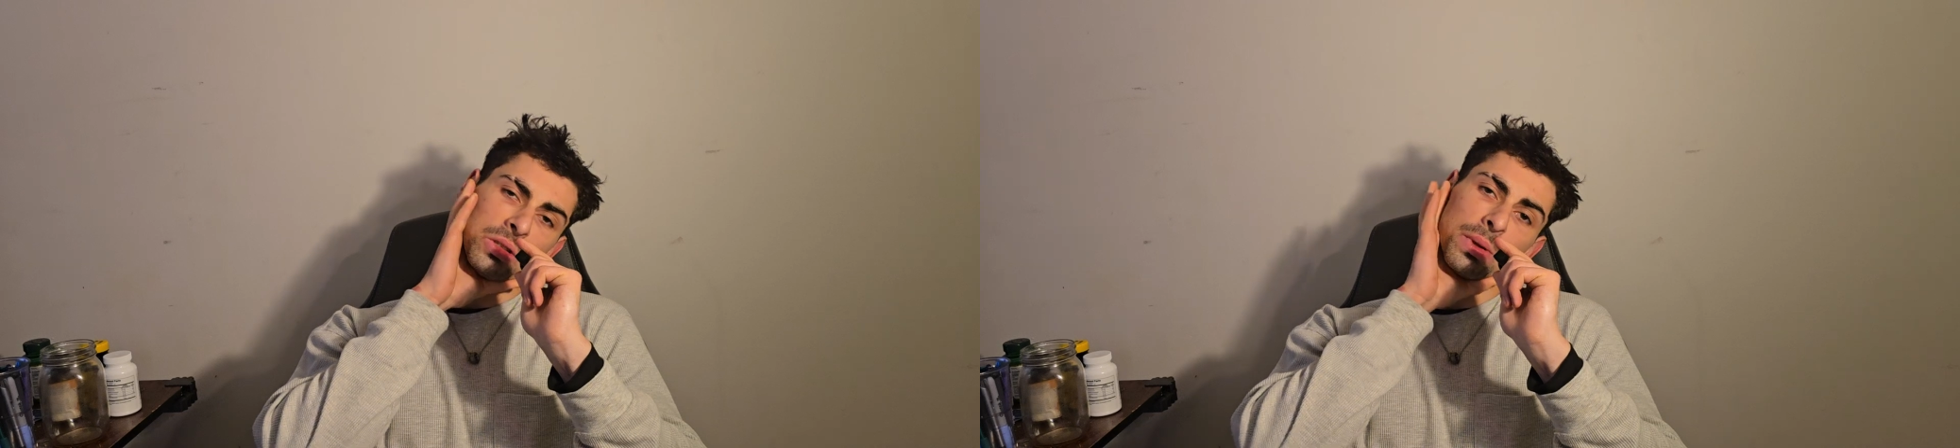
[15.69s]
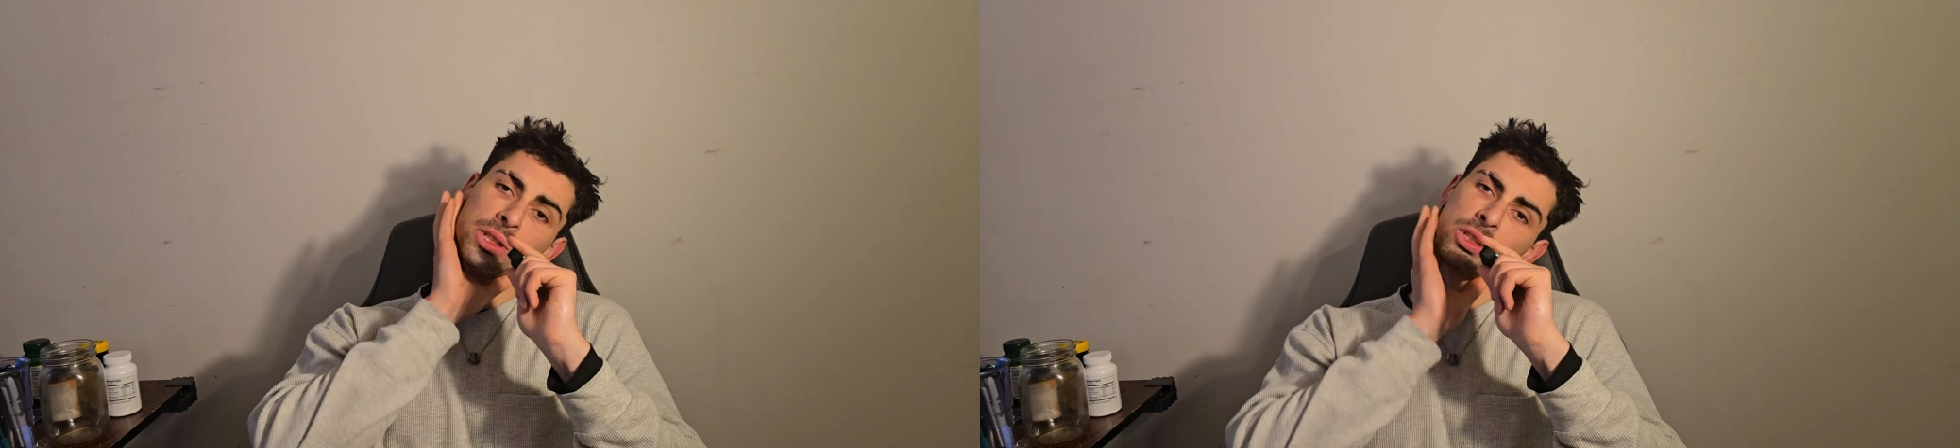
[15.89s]

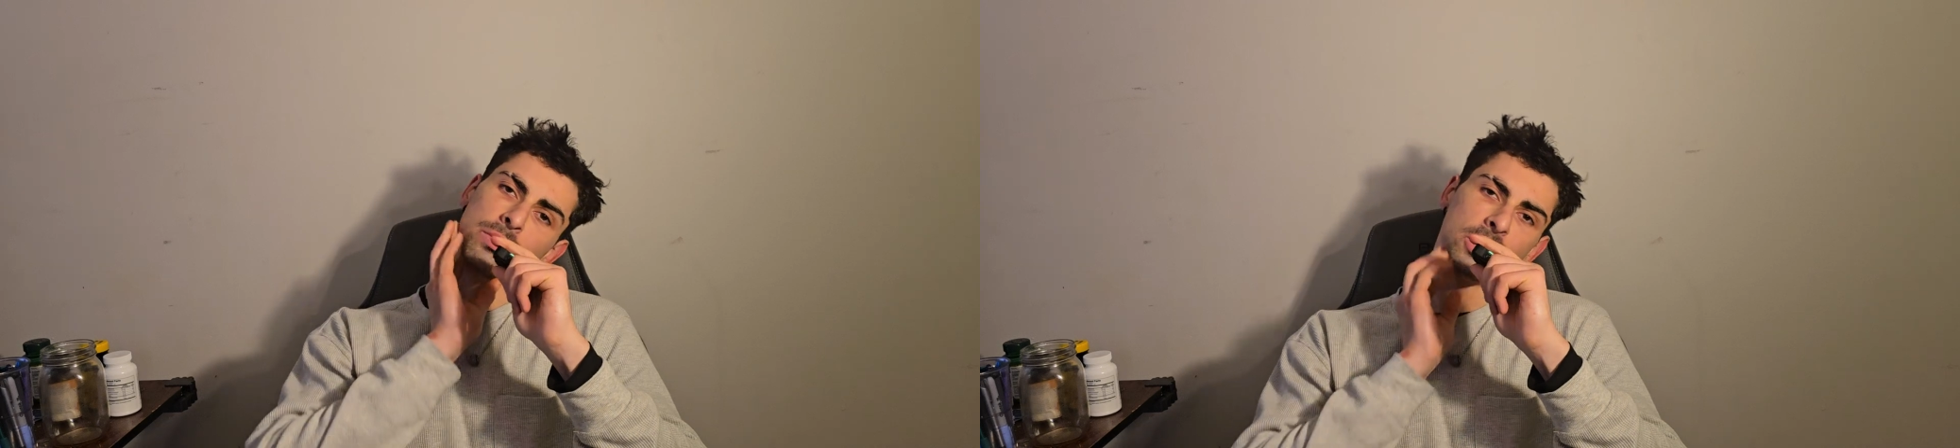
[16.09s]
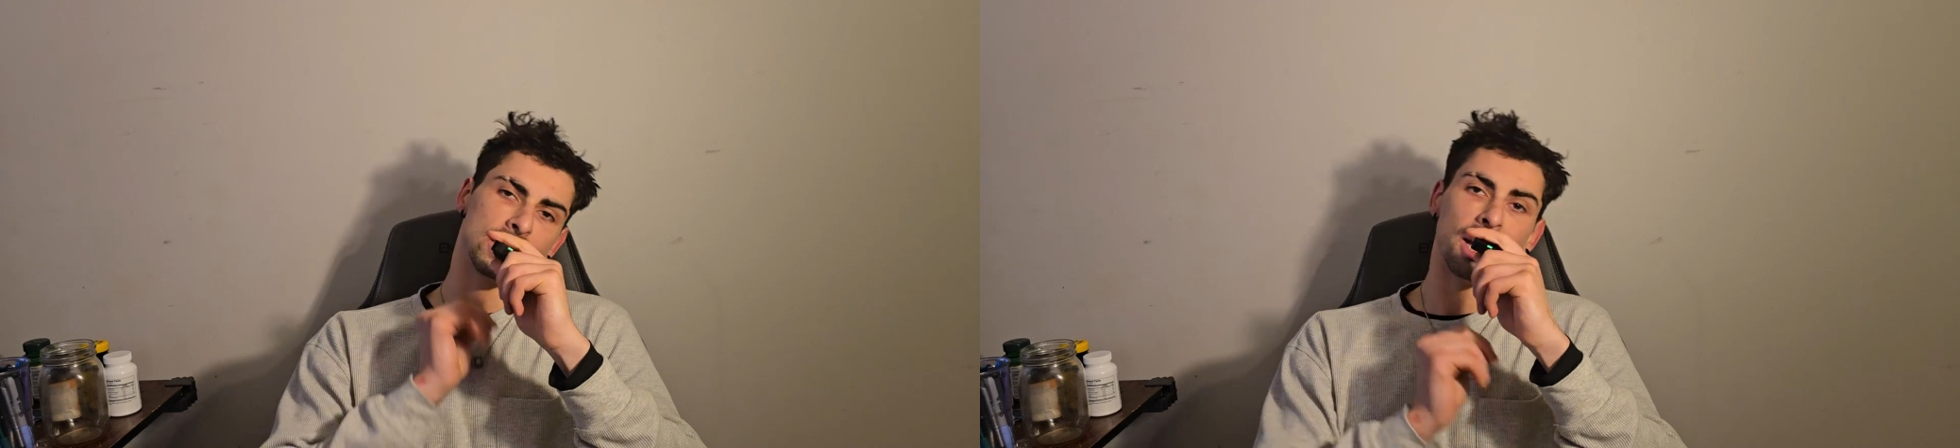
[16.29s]
spend so
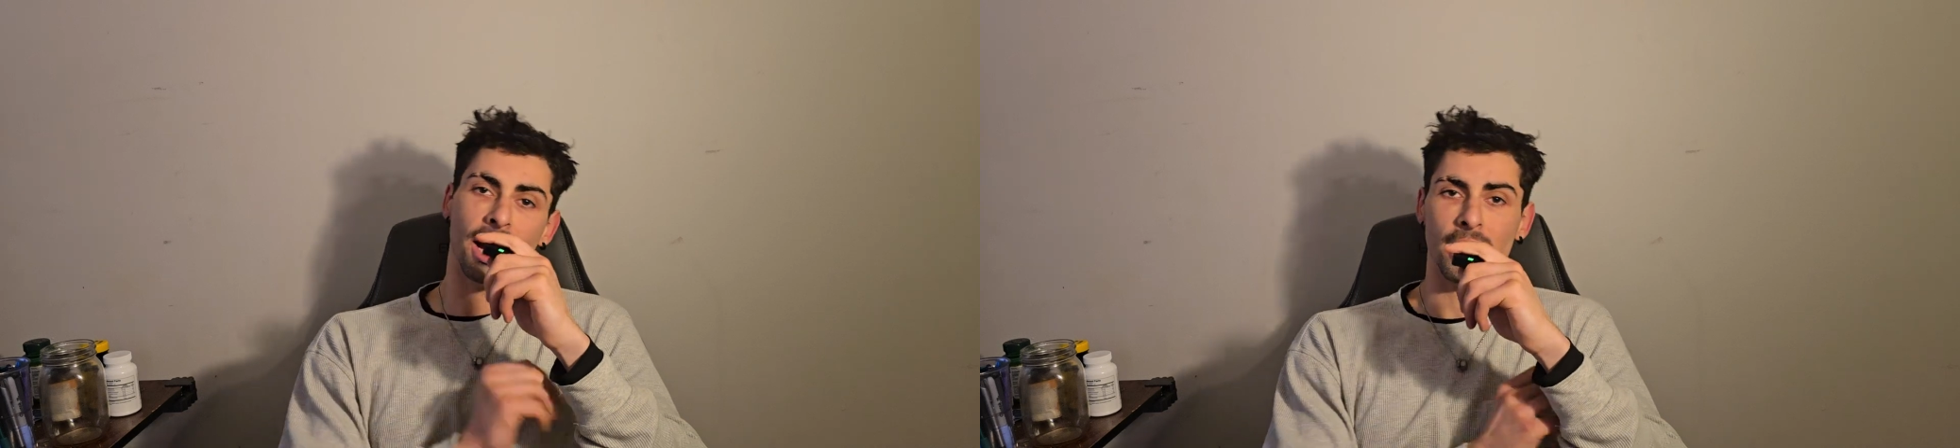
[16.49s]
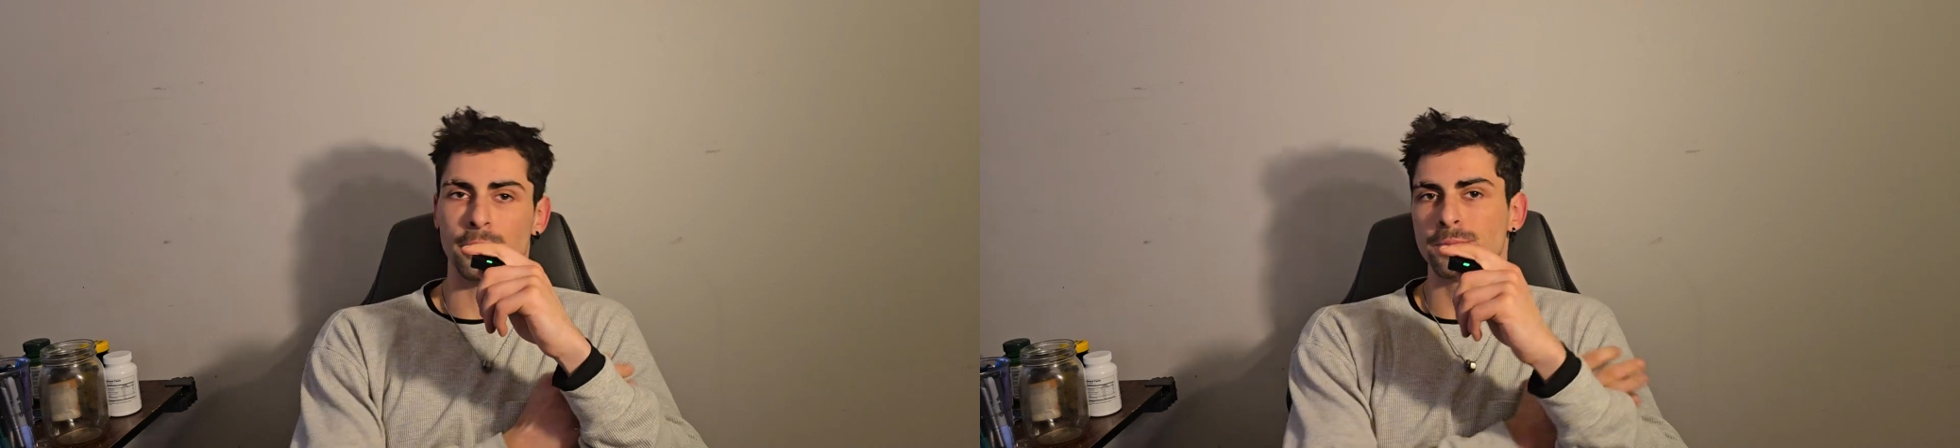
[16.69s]
much
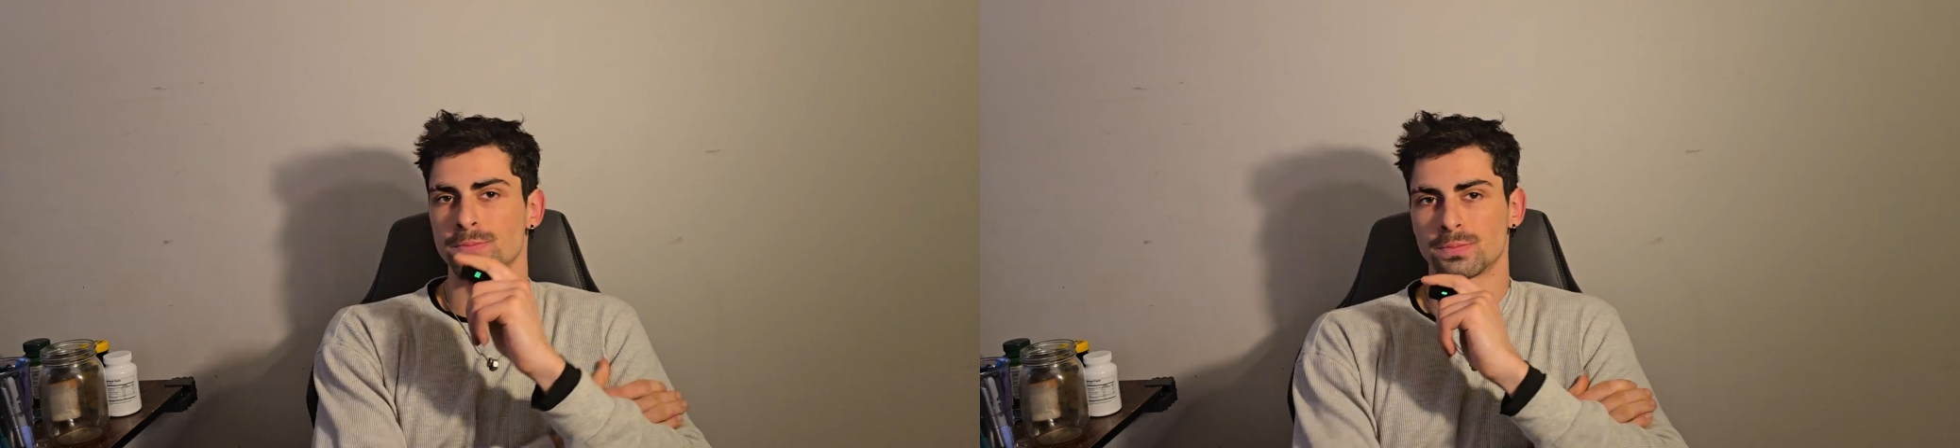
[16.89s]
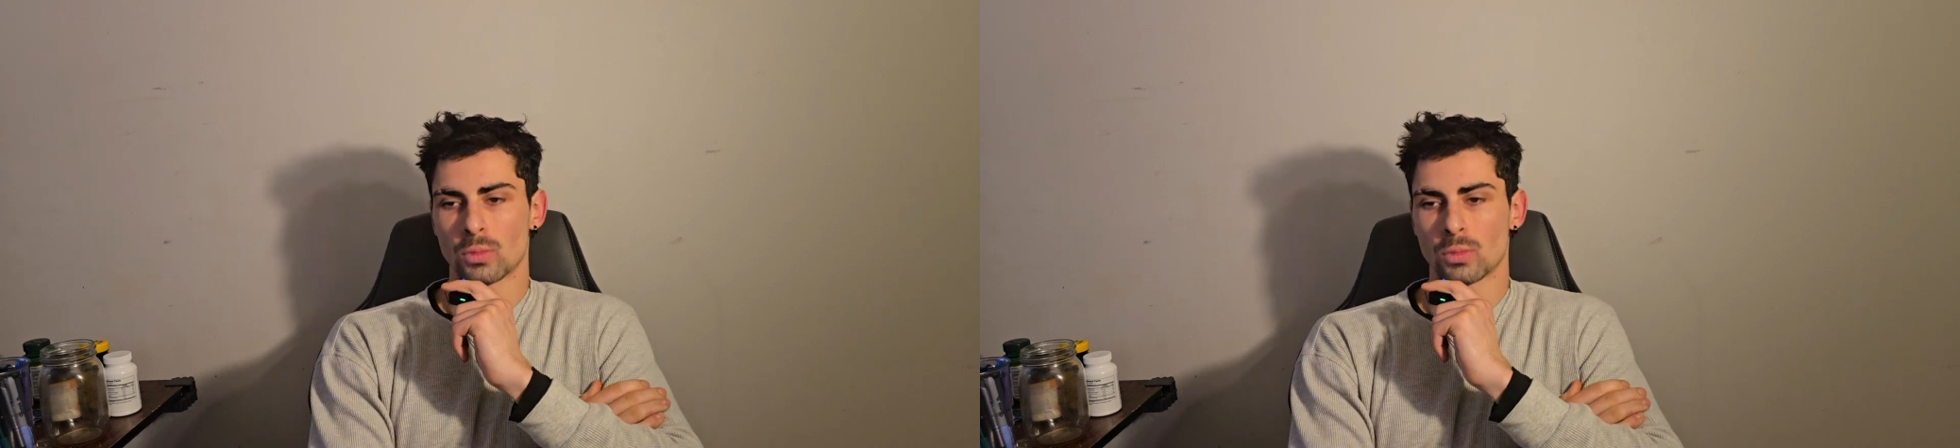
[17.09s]
time